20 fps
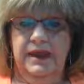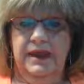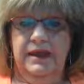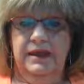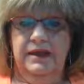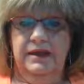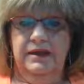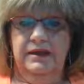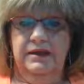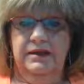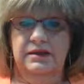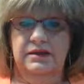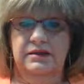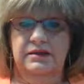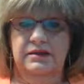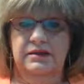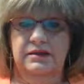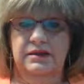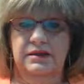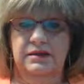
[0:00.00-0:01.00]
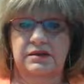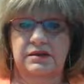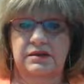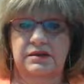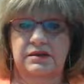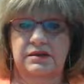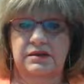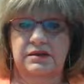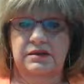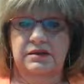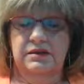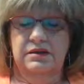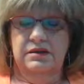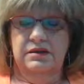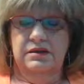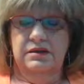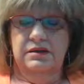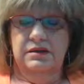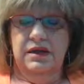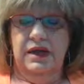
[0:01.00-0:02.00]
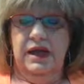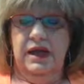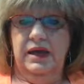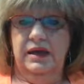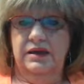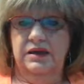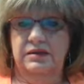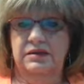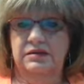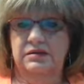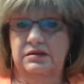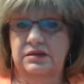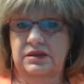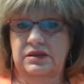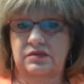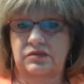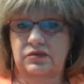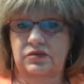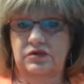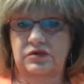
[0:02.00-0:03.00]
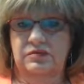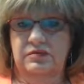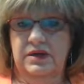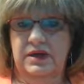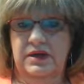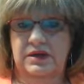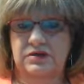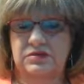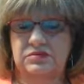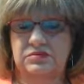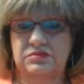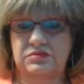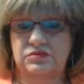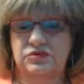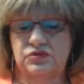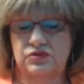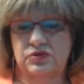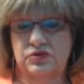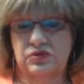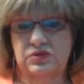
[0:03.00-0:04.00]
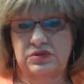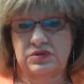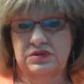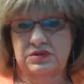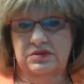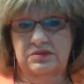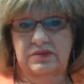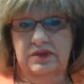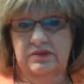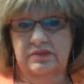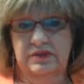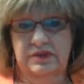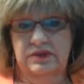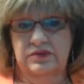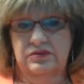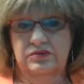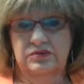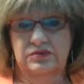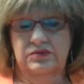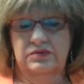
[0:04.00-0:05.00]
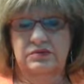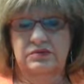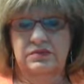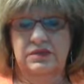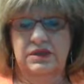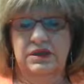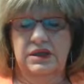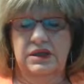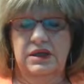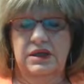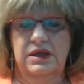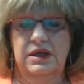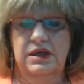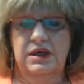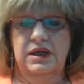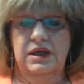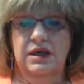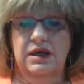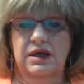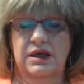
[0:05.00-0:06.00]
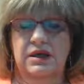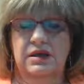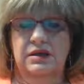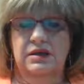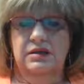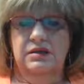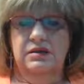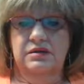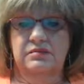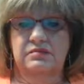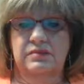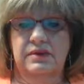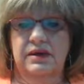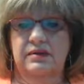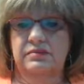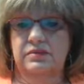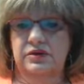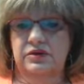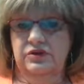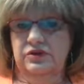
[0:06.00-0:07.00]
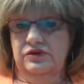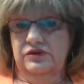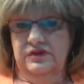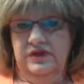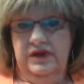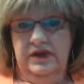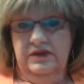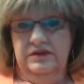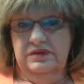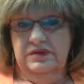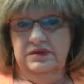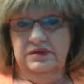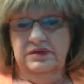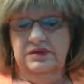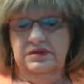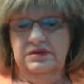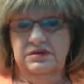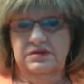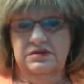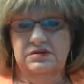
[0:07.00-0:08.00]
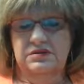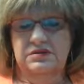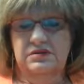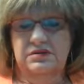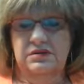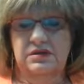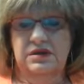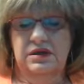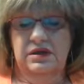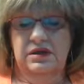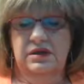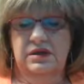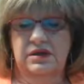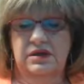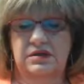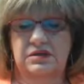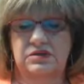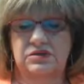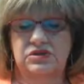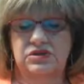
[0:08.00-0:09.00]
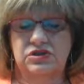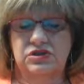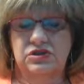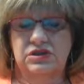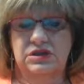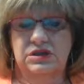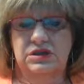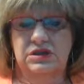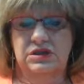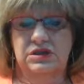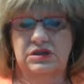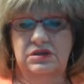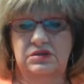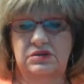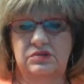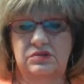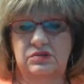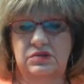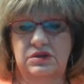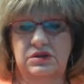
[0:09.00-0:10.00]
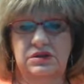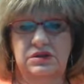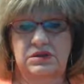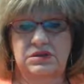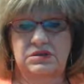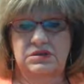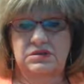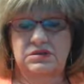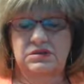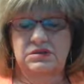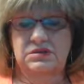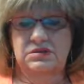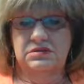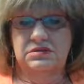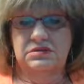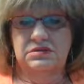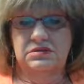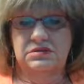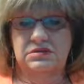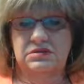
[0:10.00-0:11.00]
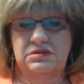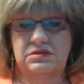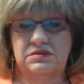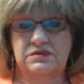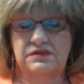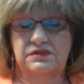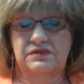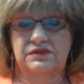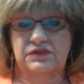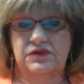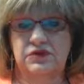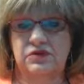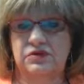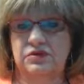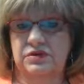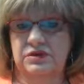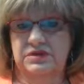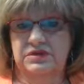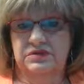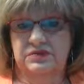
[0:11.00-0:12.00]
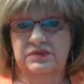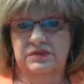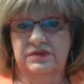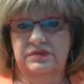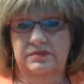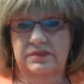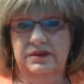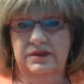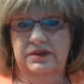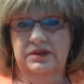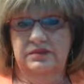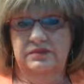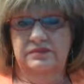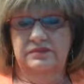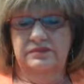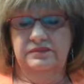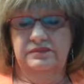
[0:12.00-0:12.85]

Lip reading: and had it in one of my drawers in my bedroom, and my mother found it, and she was furious with me.